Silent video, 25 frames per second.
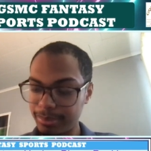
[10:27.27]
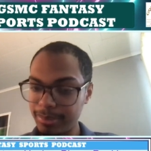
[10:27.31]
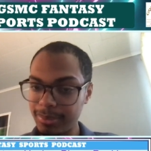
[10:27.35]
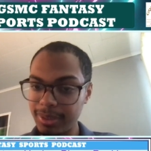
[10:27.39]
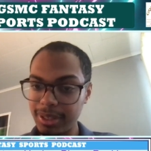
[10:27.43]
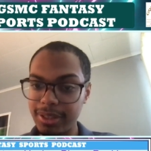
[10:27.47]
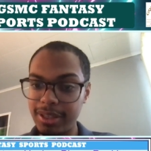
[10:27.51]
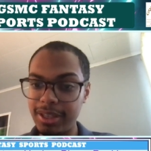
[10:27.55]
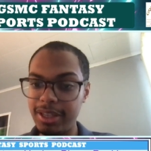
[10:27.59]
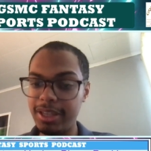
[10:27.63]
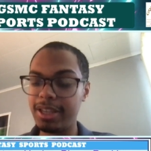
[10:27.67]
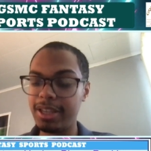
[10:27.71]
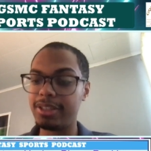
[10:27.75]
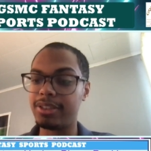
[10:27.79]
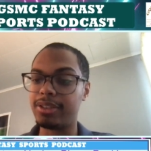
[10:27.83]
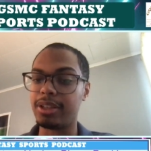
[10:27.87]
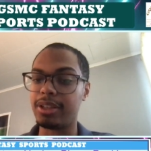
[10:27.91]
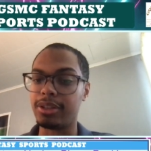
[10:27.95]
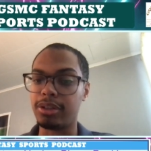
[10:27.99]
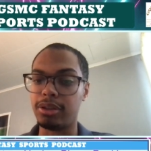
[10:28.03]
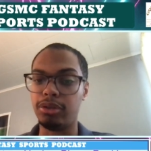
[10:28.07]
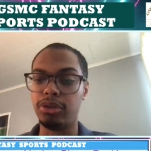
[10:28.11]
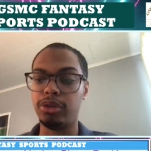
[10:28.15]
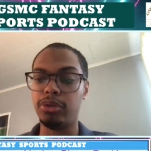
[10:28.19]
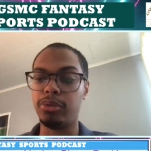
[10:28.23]
he is the
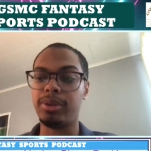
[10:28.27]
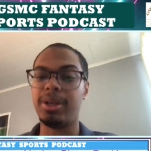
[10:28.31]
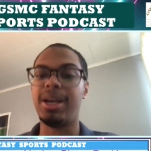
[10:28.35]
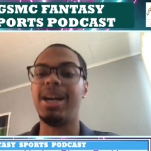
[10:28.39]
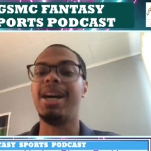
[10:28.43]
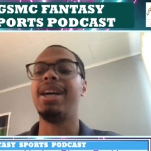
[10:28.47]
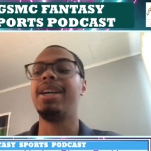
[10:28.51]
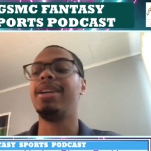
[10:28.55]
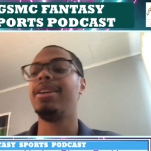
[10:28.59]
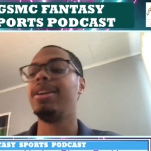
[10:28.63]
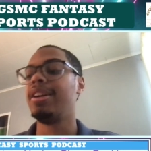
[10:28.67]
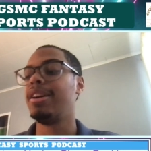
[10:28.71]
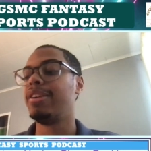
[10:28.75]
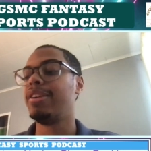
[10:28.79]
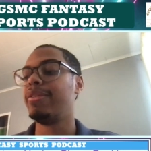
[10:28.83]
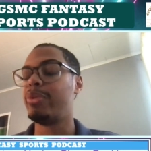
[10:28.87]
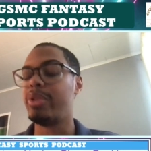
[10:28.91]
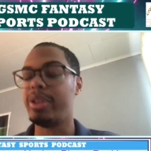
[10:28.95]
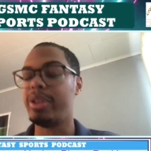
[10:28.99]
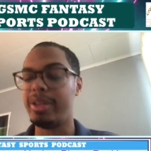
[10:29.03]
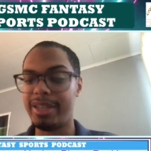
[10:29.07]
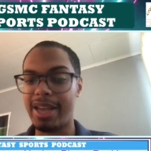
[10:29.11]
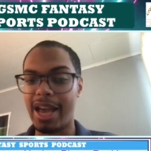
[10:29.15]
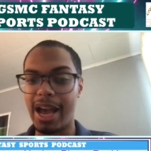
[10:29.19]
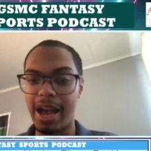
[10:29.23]
glue guy for
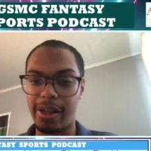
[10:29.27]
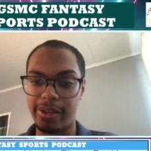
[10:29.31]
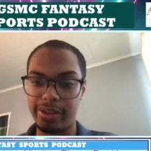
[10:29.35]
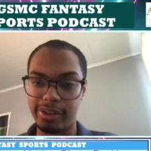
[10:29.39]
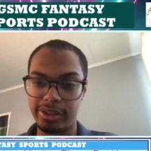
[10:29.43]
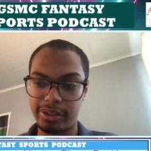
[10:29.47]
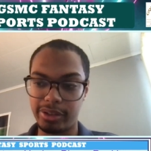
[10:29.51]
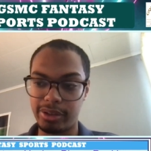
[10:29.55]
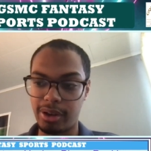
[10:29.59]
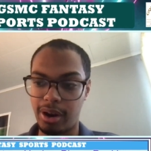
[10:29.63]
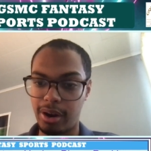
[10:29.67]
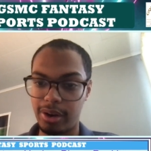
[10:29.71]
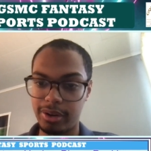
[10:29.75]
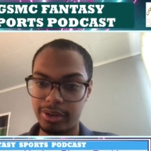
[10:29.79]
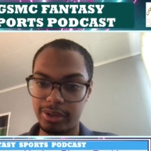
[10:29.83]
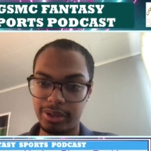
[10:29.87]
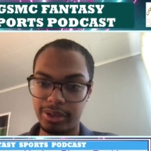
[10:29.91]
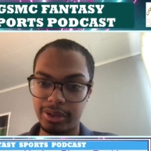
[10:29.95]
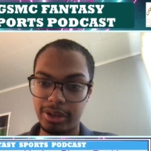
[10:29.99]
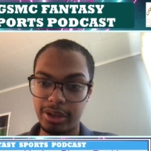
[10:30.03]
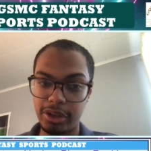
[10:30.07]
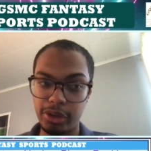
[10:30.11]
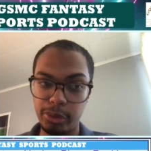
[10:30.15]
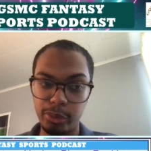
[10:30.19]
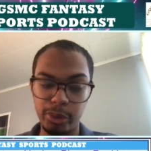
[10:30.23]
the Dallas
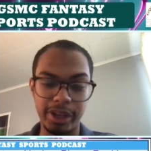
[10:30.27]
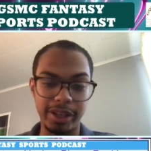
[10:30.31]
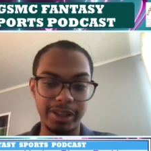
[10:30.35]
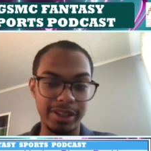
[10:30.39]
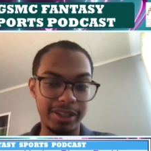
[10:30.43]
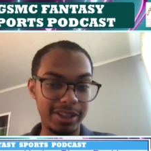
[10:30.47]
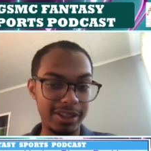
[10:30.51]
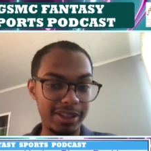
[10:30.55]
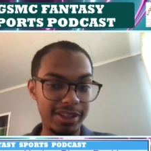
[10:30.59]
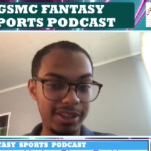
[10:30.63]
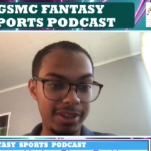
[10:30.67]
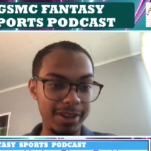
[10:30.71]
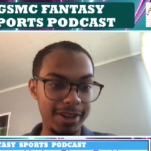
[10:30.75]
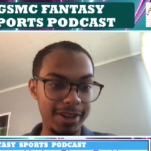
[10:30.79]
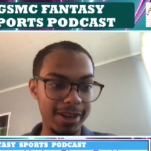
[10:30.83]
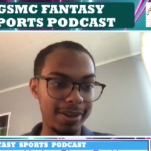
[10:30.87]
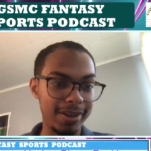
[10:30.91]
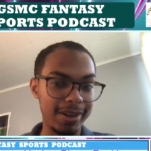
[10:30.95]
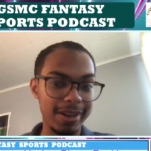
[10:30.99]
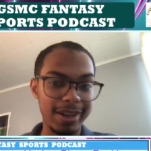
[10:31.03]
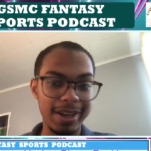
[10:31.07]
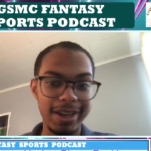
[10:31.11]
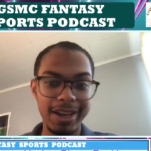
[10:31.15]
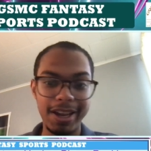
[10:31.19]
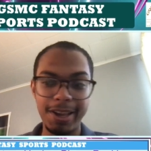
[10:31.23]
Stars. You can see it
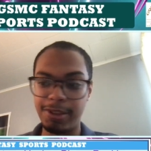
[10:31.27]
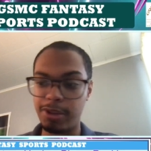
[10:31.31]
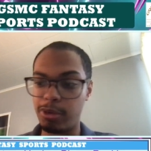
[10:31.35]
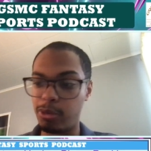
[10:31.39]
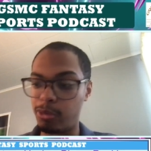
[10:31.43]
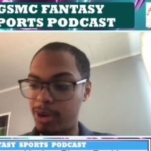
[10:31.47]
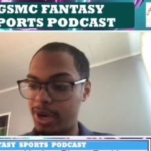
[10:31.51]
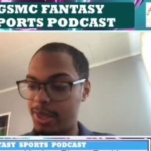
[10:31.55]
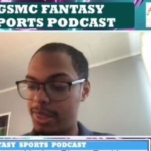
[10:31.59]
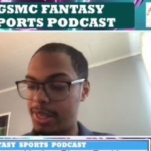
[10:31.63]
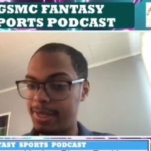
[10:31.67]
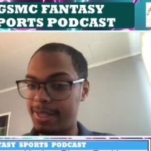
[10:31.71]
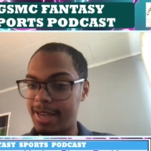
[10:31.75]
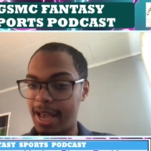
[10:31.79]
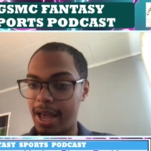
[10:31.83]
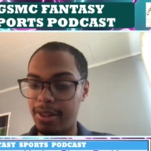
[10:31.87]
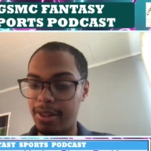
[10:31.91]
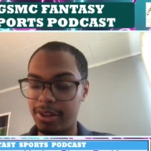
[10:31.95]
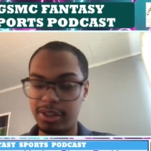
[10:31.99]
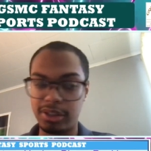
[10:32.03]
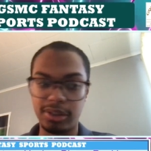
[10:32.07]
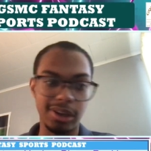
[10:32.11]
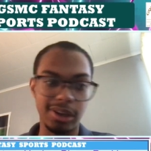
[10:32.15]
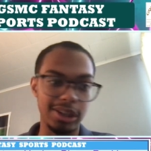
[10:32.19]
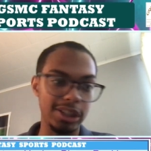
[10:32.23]
in the way the
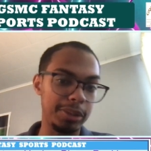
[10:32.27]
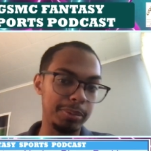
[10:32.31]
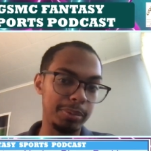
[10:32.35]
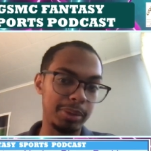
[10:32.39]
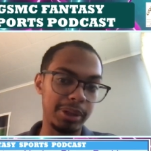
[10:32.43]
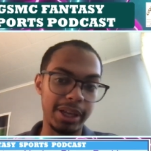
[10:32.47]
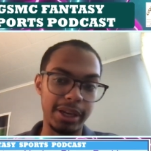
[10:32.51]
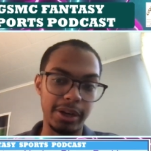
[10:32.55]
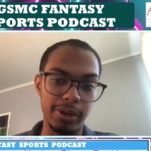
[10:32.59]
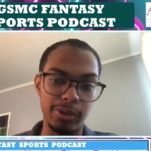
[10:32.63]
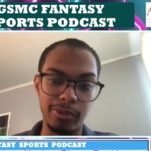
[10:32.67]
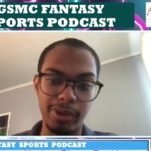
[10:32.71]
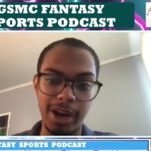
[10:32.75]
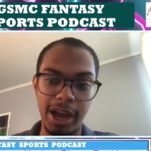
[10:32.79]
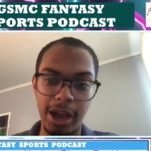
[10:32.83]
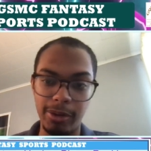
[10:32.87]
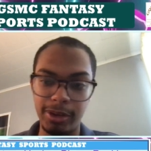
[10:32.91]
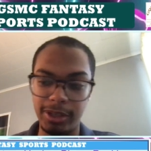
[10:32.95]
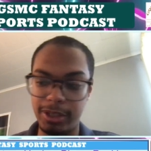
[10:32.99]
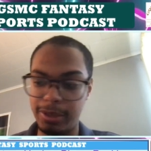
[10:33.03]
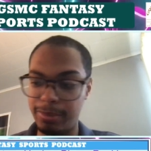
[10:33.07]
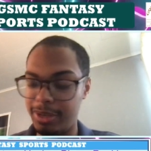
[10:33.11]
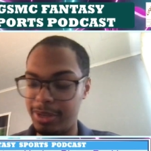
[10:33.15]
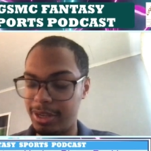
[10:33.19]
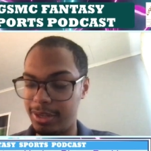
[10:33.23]
Dallas Stars play
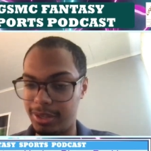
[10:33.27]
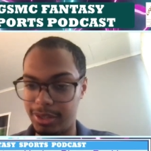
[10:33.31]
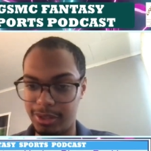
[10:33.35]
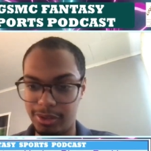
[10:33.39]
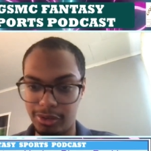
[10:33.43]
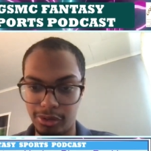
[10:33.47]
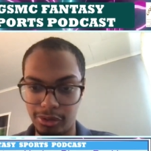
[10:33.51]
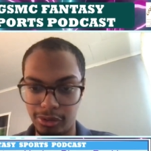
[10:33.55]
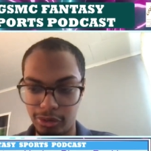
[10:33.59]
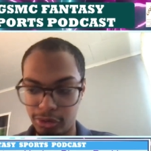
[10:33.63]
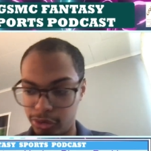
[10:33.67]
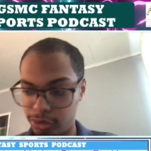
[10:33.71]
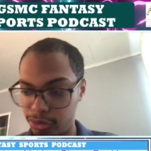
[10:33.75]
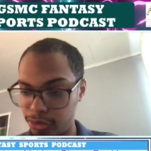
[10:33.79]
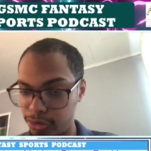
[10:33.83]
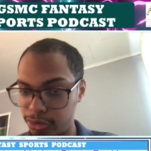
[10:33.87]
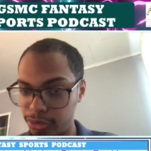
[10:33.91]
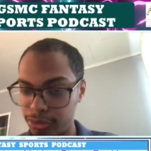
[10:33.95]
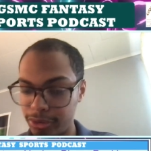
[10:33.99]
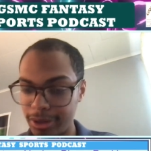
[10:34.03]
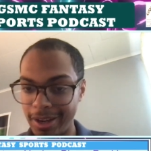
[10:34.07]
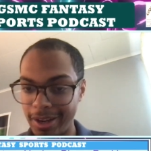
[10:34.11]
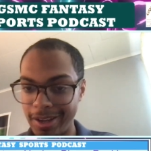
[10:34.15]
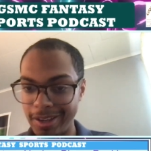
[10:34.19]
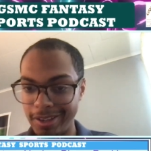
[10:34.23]
around To me, he's
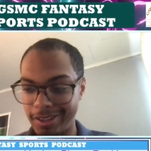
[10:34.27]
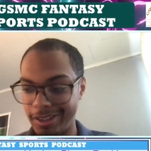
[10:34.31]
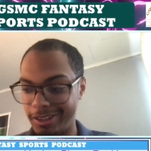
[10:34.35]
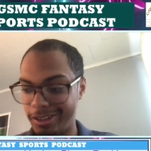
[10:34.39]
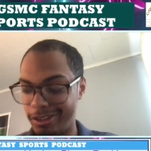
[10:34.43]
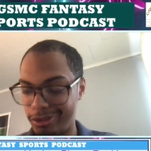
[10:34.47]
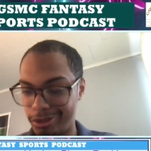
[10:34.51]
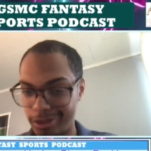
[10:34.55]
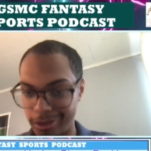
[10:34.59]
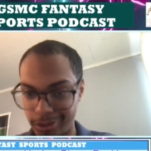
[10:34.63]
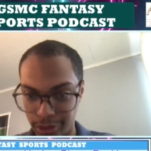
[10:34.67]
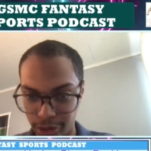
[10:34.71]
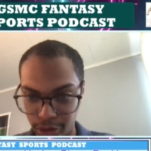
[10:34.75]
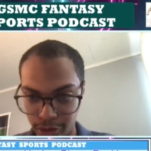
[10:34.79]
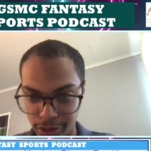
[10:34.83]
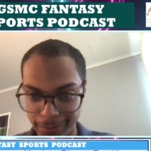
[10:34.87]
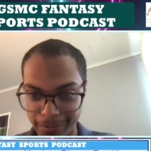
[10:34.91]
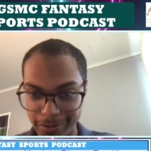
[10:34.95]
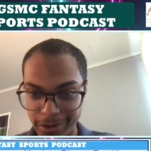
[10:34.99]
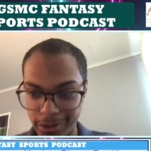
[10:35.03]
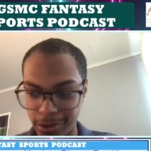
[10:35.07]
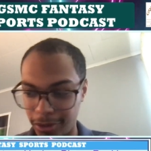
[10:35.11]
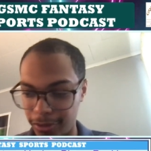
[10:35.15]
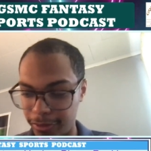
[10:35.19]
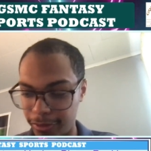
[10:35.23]
a, he's a
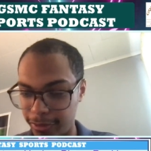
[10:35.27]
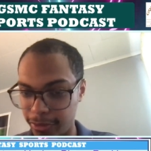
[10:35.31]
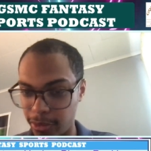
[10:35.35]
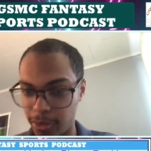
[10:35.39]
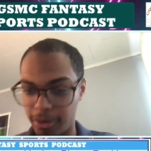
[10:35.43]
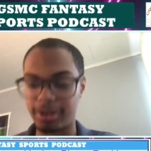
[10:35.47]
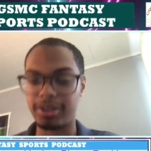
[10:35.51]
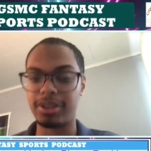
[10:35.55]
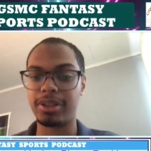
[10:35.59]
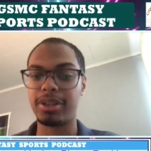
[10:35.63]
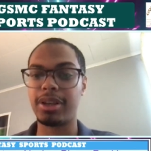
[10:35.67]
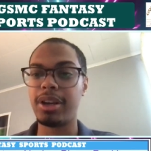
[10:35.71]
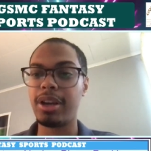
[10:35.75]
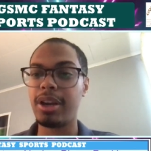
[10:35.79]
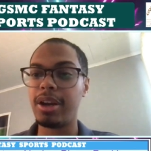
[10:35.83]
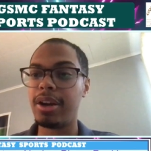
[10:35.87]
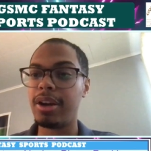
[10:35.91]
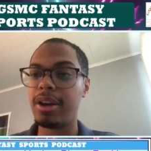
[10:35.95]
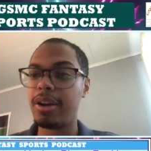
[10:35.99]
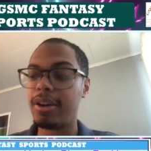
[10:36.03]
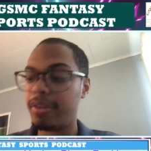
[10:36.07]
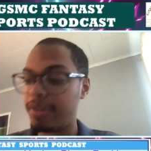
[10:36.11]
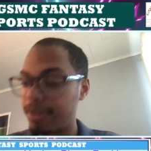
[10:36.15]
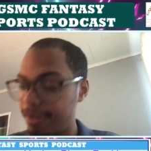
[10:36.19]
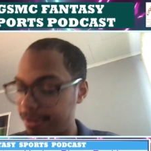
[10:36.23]
centrifugal force
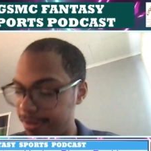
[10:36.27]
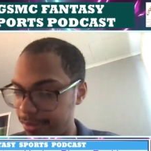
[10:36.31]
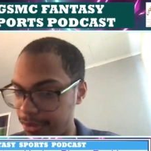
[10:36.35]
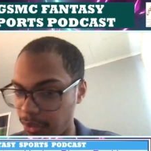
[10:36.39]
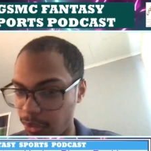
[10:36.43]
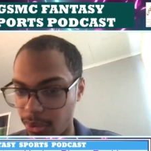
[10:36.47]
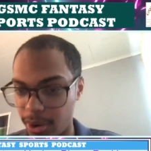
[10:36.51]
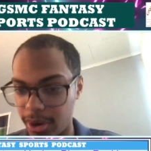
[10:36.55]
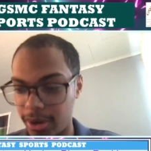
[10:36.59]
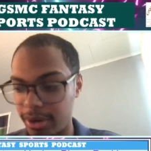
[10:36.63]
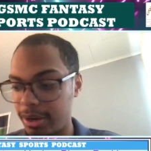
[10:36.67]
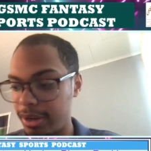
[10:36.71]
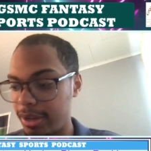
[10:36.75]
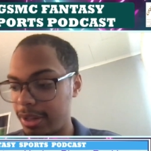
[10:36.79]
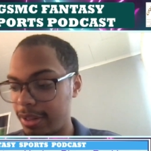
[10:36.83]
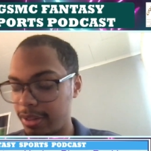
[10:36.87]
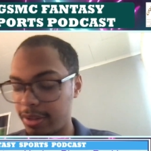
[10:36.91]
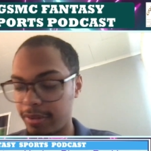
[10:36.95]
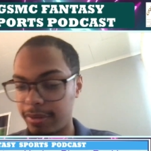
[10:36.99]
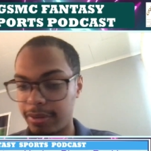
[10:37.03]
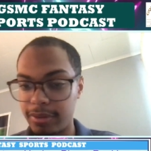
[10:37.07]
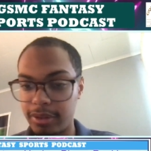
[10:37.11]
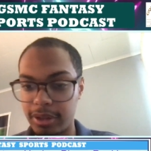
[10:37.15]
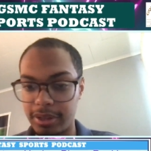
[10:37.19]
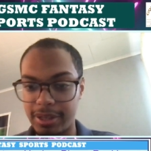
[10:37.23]
for
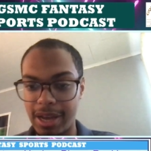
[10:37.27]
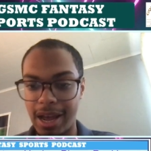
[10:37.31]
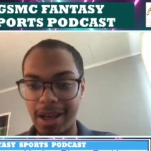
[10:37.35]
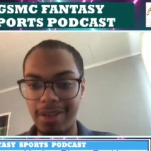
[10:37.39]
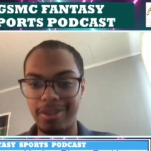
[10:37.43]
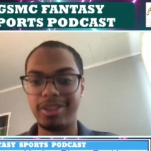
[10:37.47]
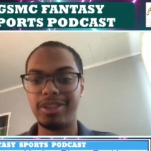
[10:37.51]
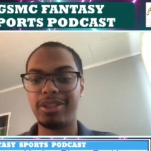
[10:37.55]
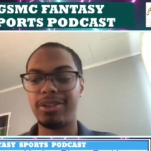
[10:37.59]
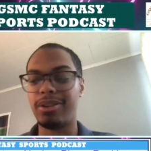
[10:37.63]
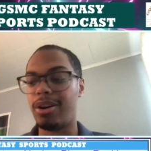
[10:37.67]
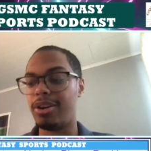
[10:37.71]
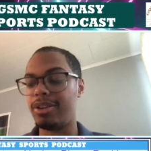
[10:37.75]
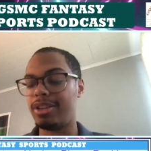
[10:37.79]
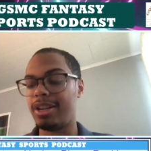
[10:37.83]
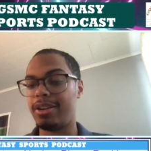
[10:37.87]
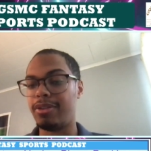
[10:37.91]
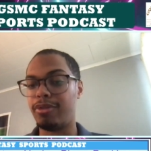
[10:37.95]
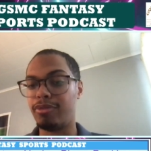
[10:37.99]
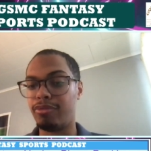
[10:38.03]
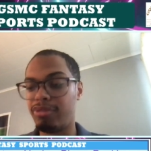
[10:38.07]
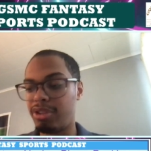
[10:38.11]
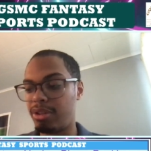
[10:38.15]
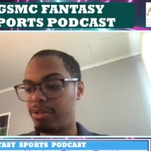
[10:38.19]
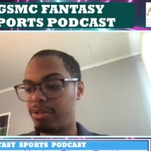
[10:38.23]
the, the Dallas Stars, and I
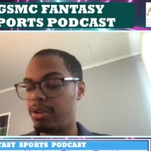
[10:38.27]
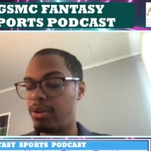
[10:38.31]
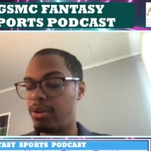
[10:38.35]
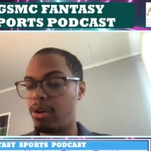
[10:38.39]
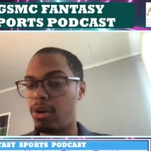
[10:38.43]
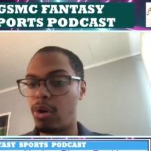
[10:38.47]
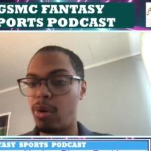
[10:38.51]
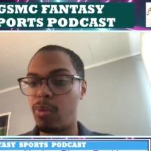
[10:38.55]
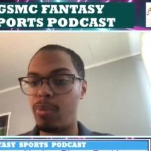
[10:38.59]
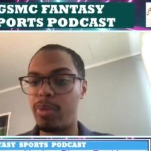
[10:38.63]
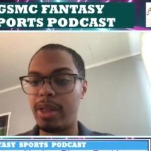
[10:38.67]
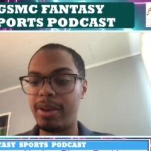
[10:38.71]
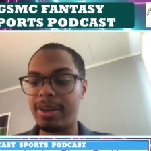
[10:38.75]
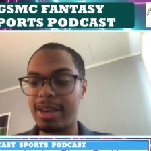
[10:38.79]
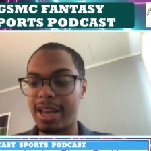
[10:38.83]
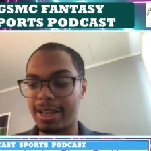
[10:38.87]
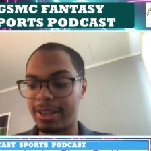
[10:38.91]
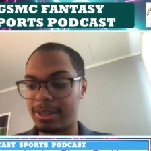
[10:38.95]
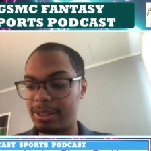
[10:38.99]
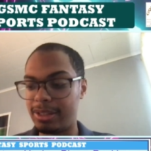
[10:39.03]
really hope that next